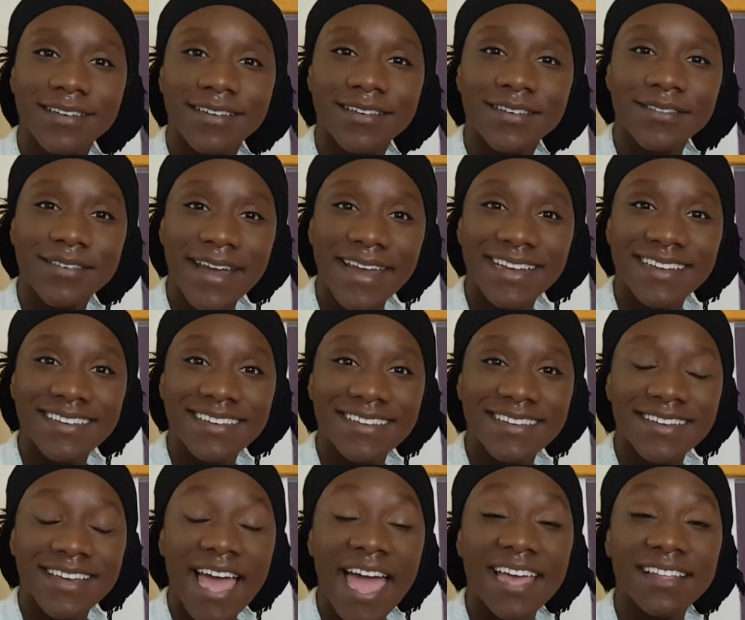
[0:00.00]
Great,
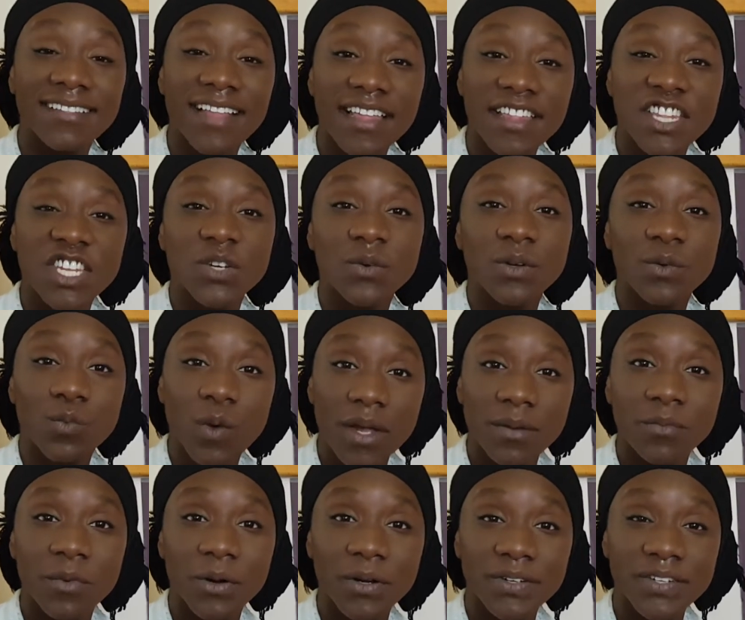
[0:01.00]
and let's do it one
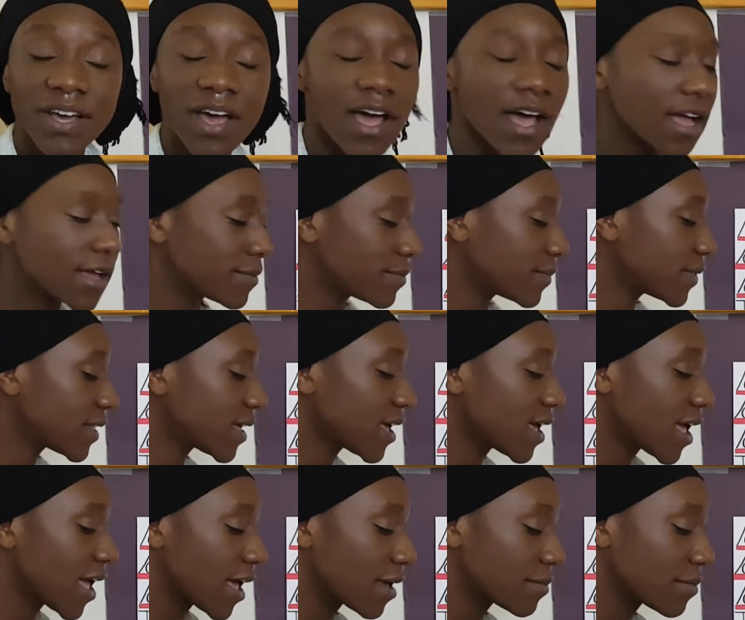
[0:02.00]
more time.
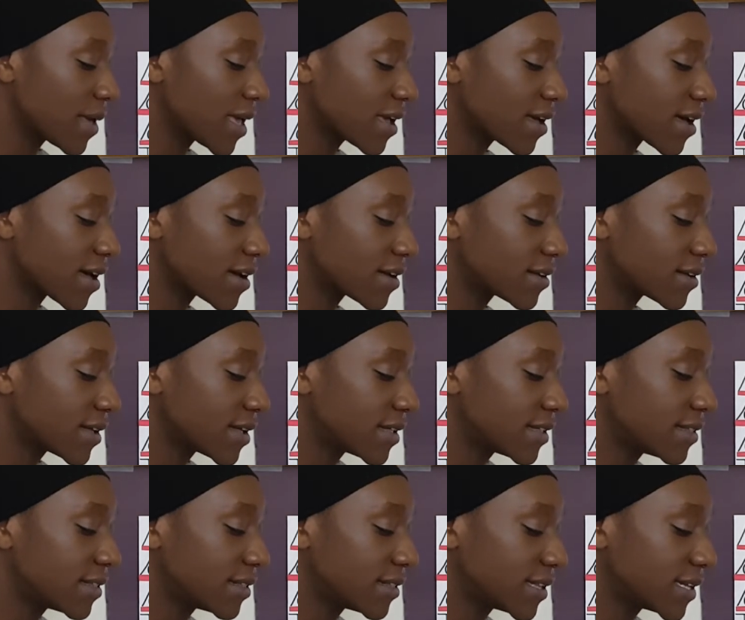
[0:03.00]
Make a
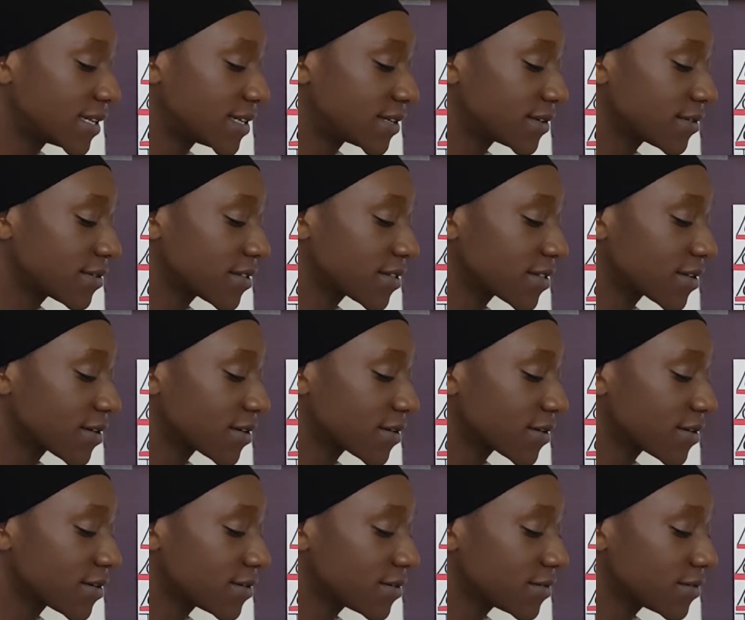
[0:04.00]
little
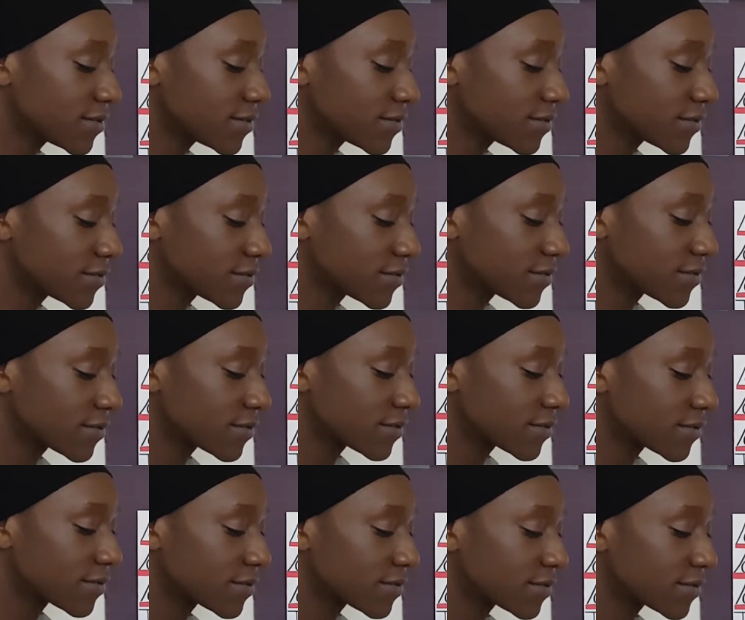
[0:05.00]
circle
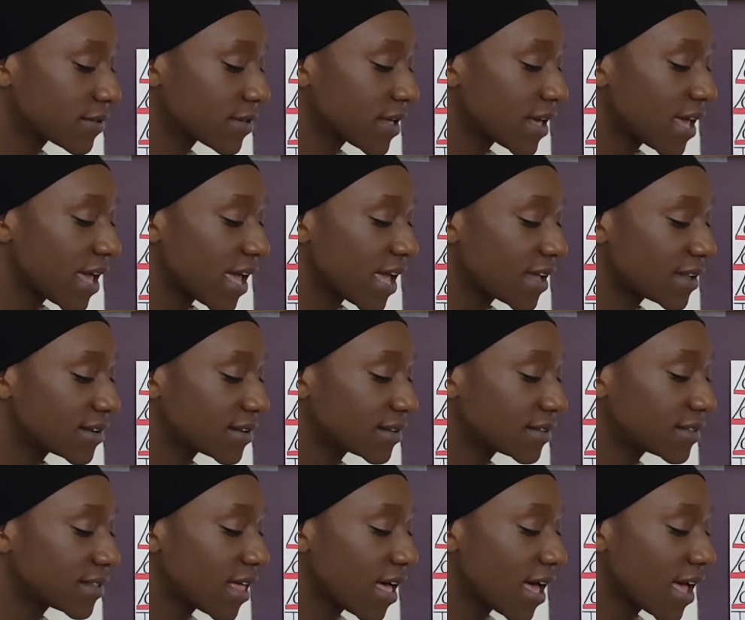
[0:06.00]
and
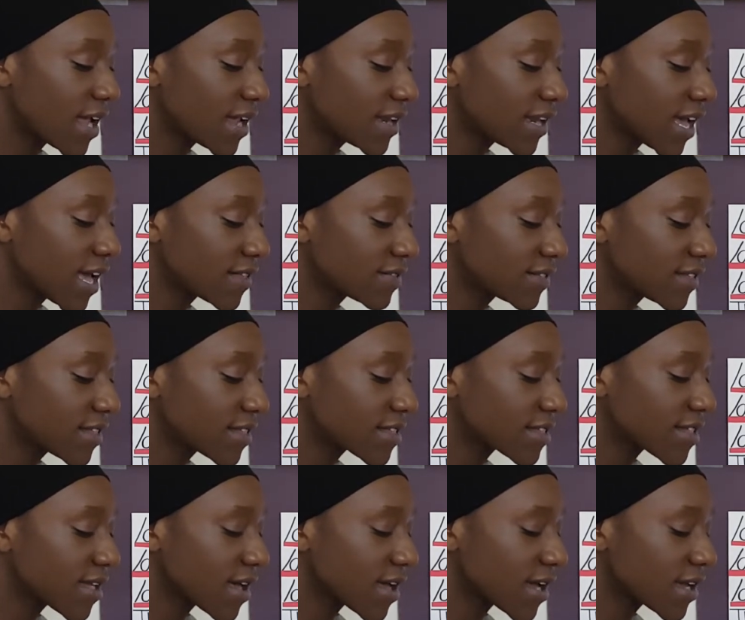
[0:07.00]
a line at the
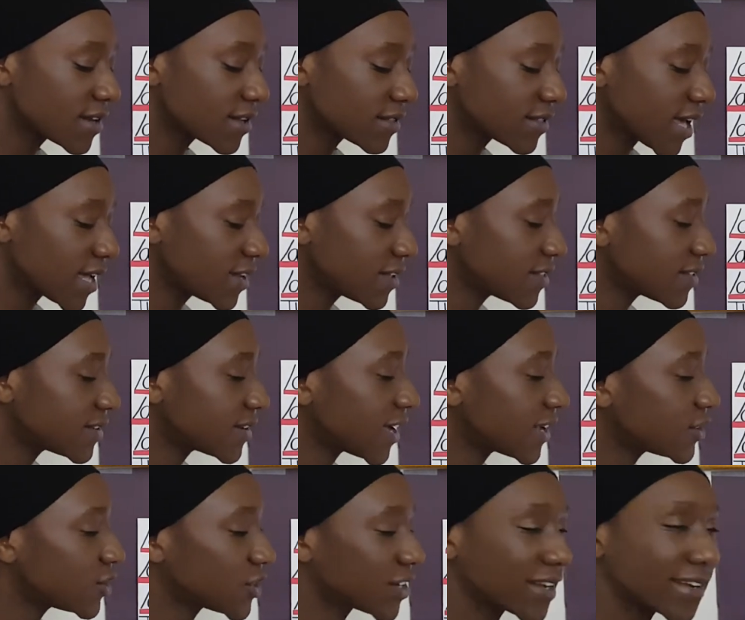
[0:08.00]
side that is
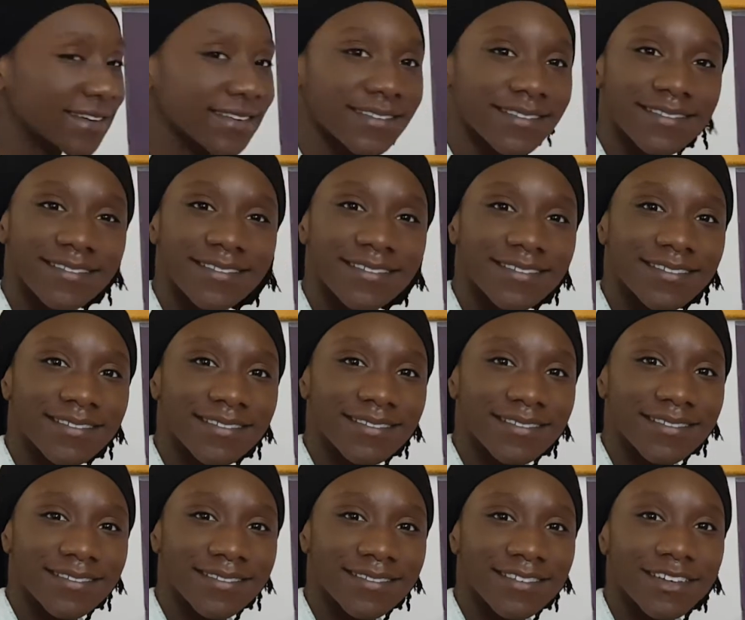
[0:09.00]
touching.
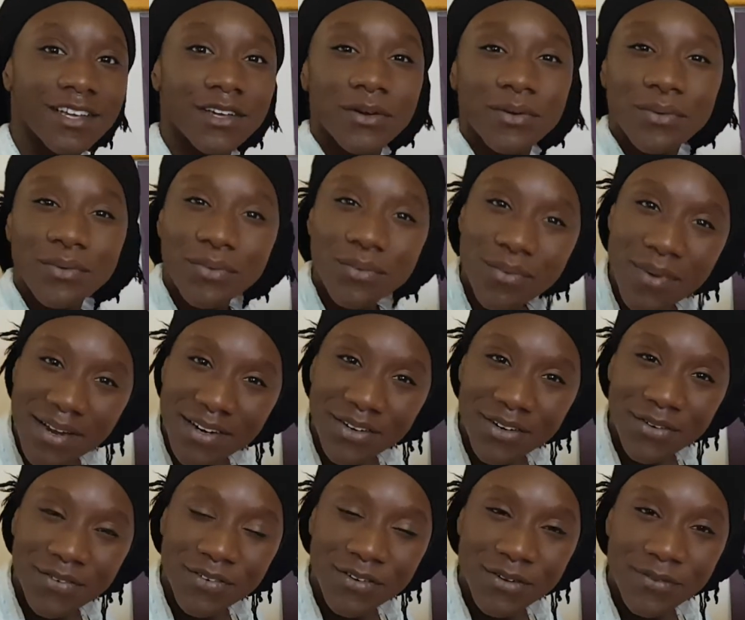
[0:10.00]

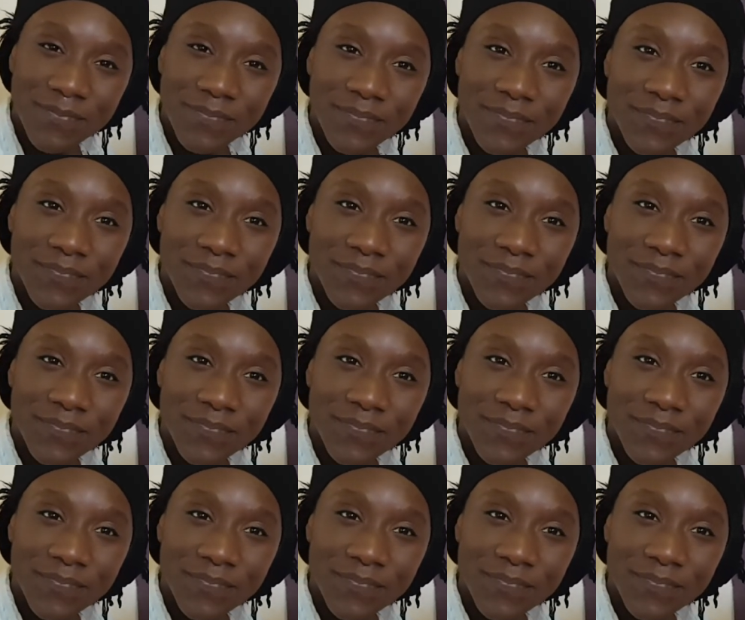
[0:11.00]
Wonderful.